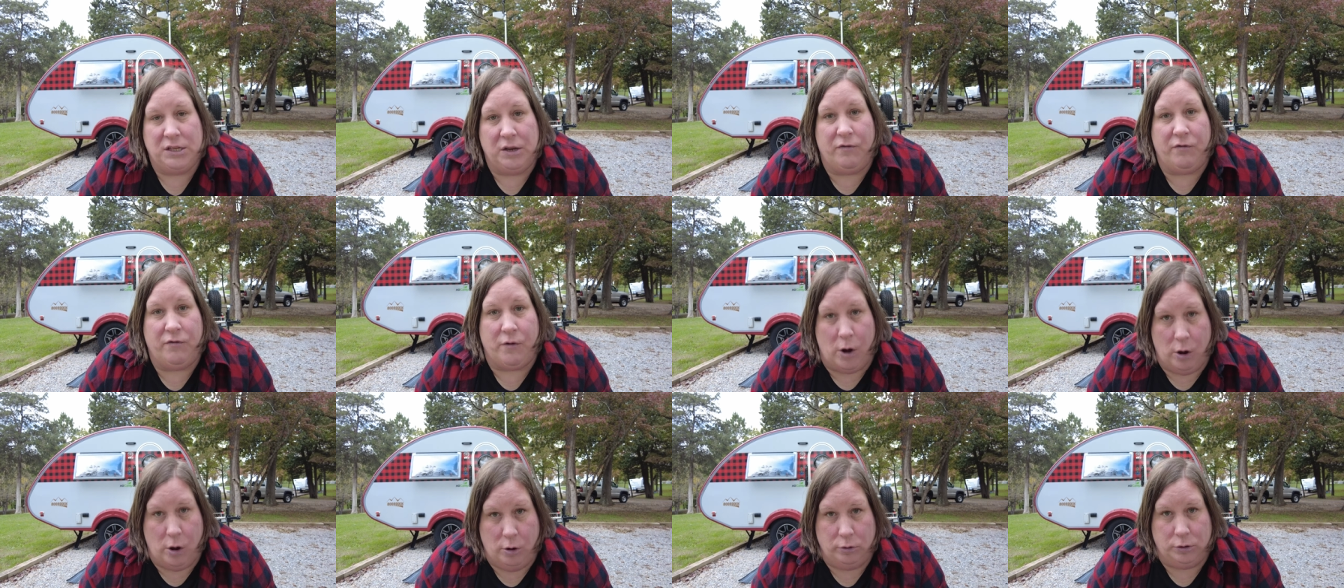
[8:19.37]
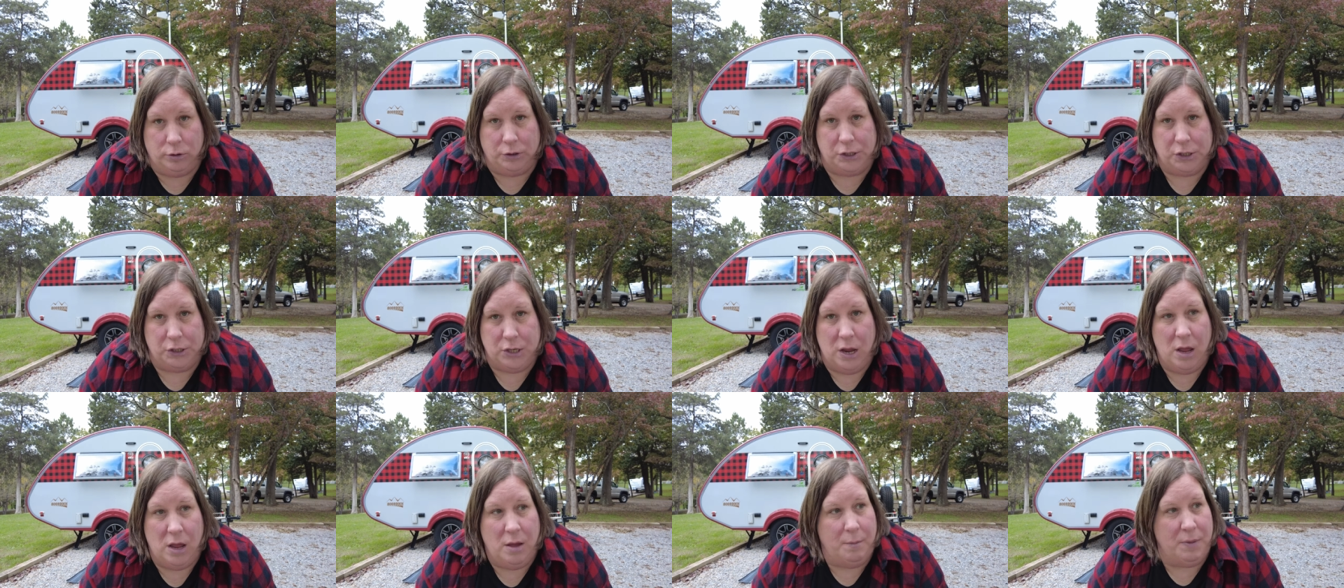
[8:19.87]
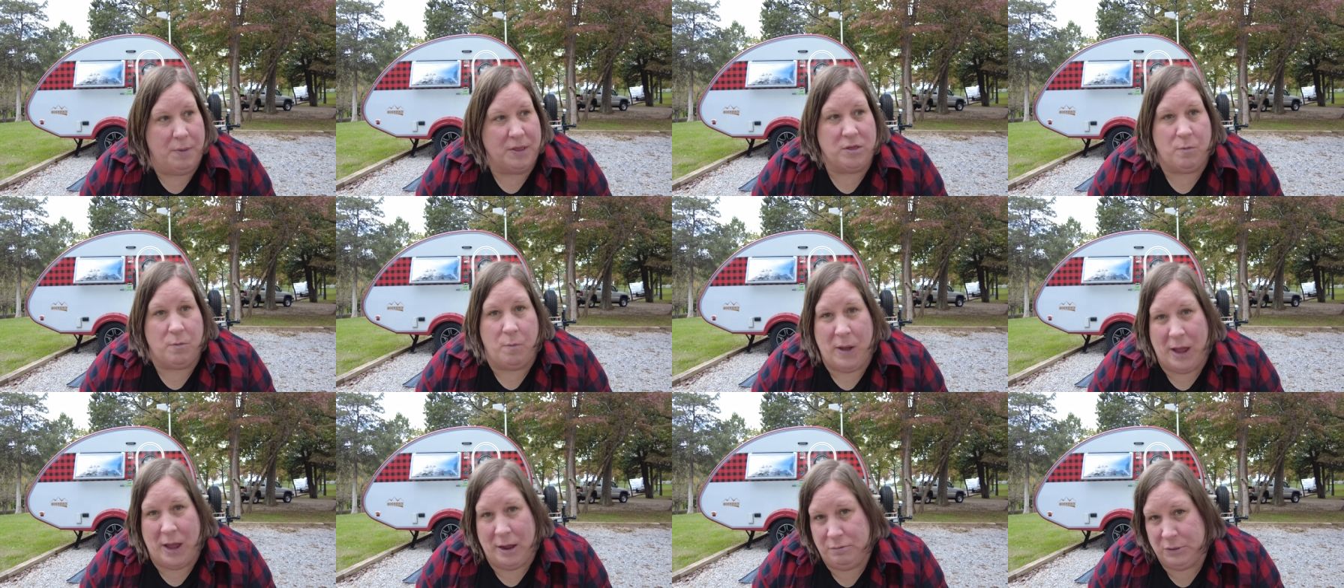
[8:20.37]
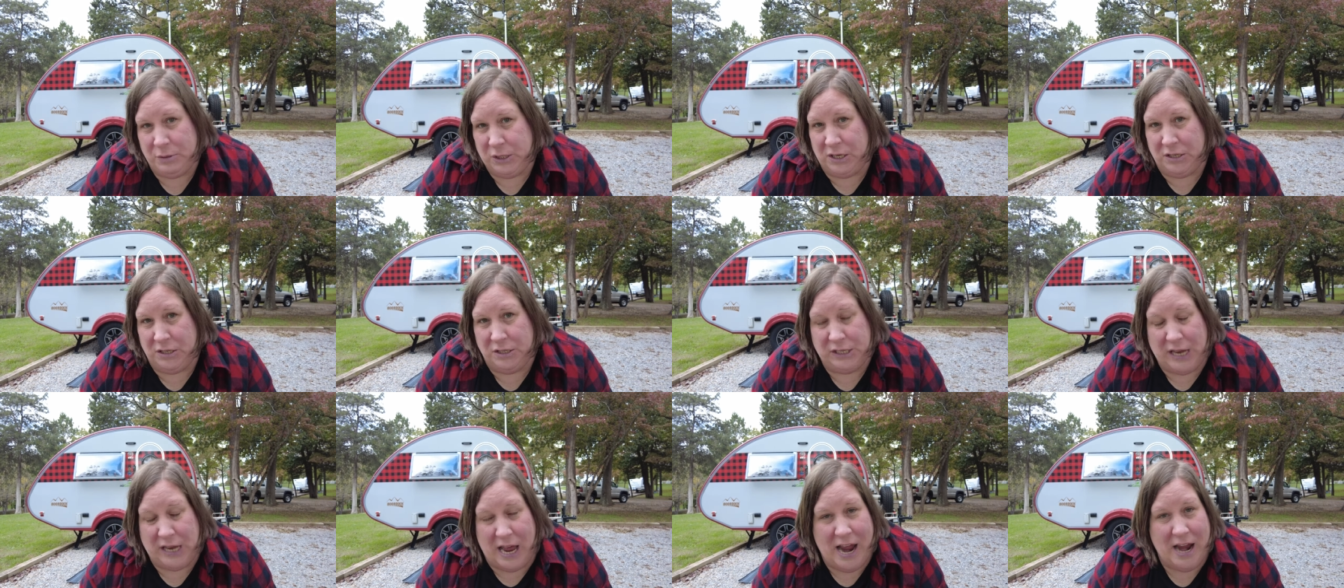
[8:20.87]
froze. But the pipes
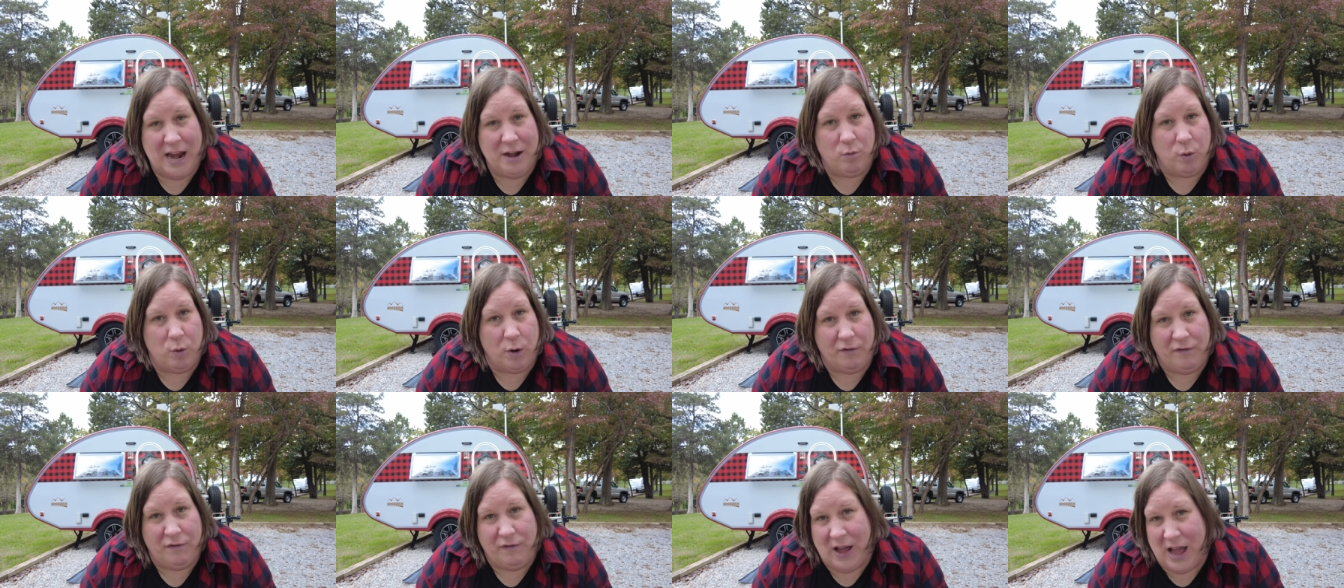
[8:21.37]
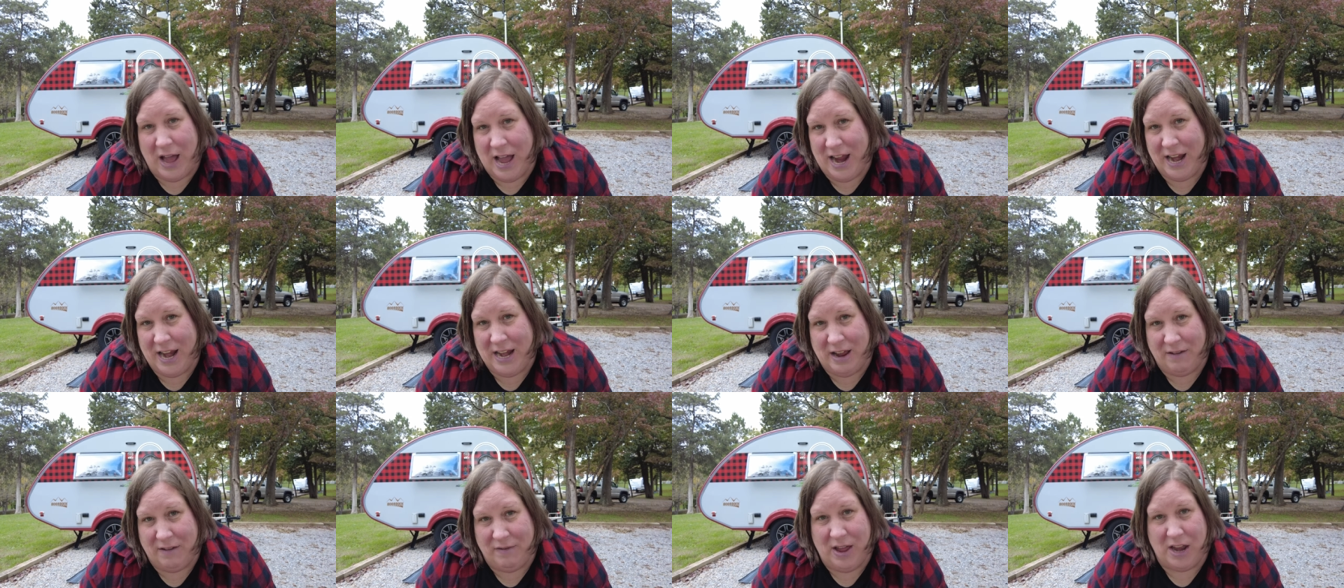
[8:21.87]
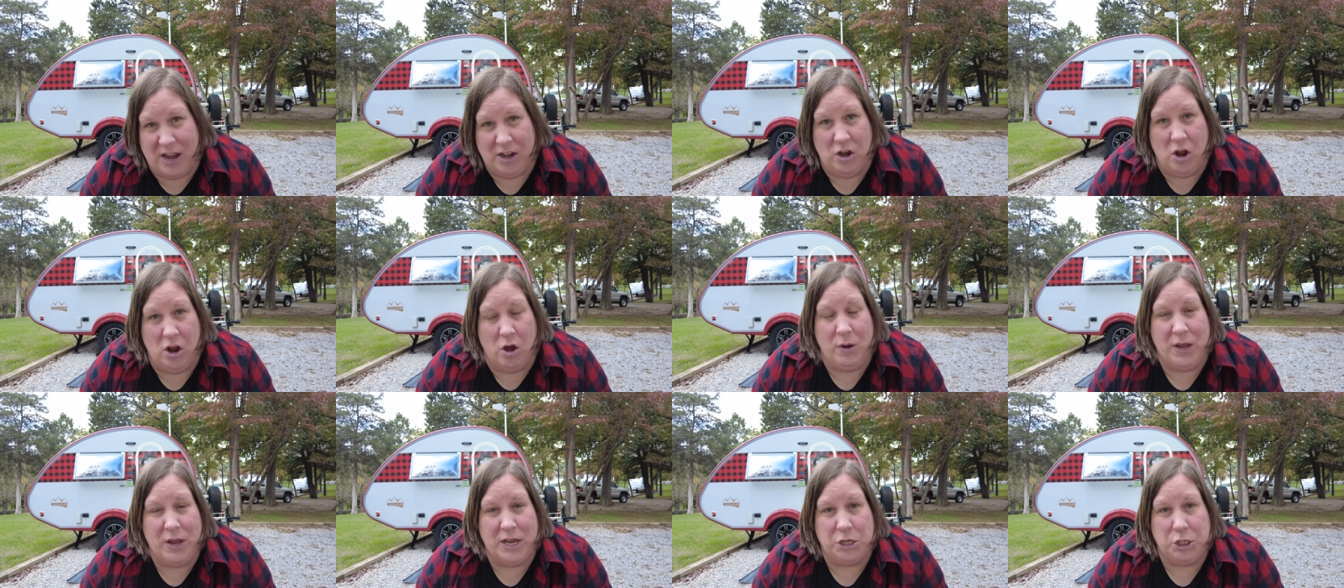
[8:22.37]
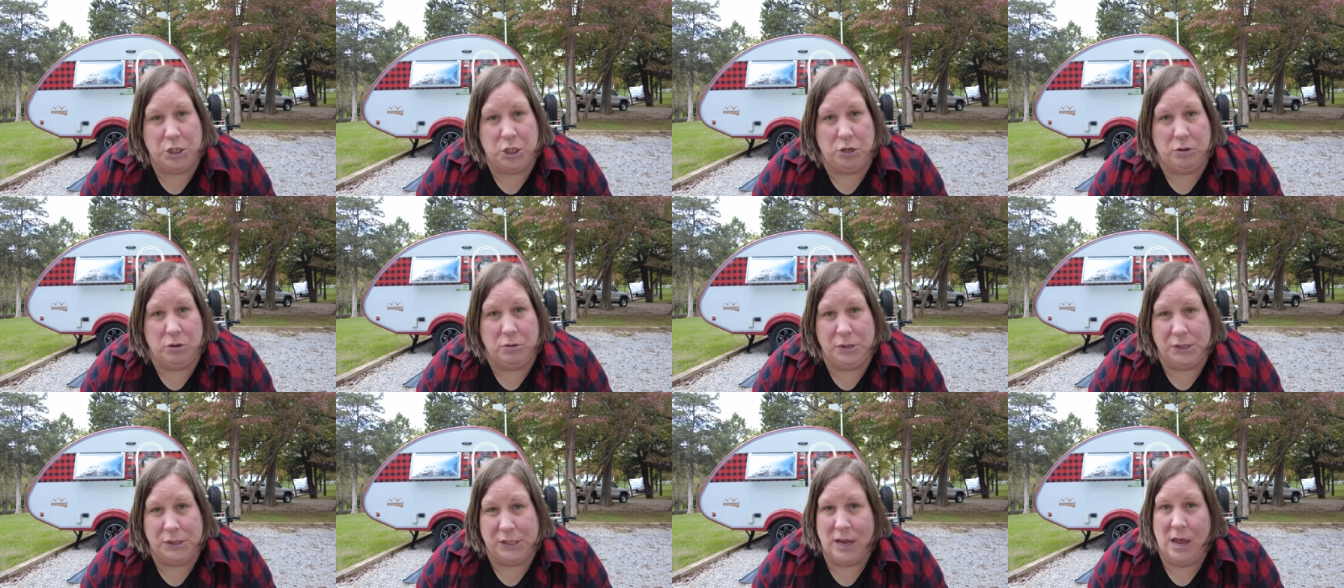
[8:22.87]
inside were fine. I've had no
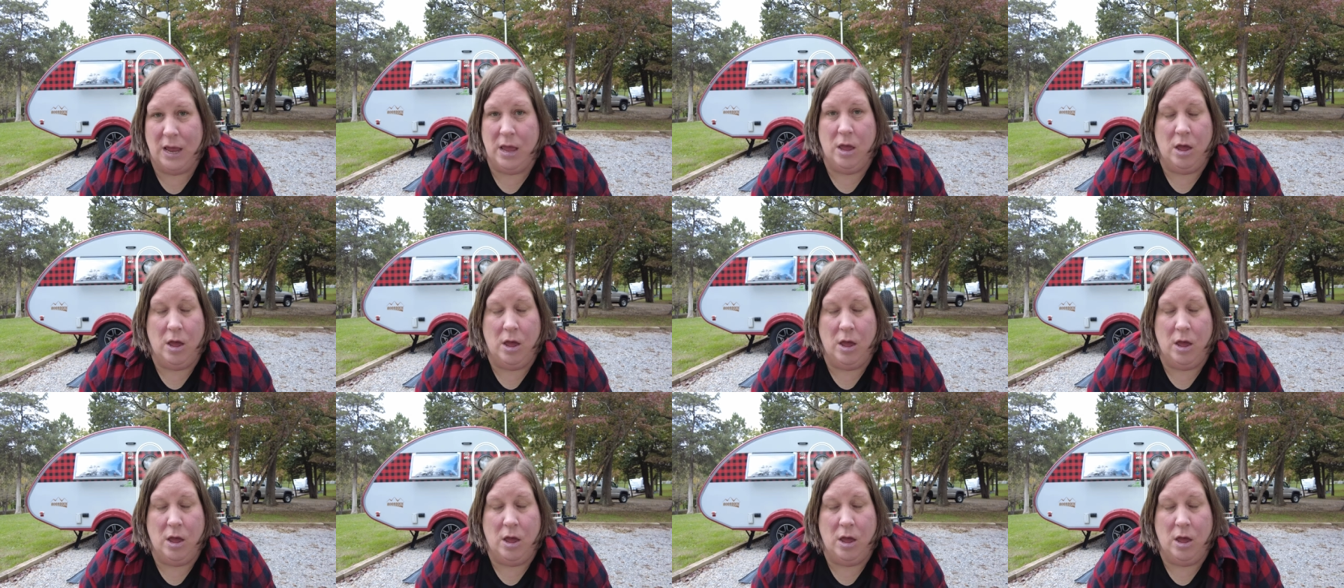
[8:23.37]
issues.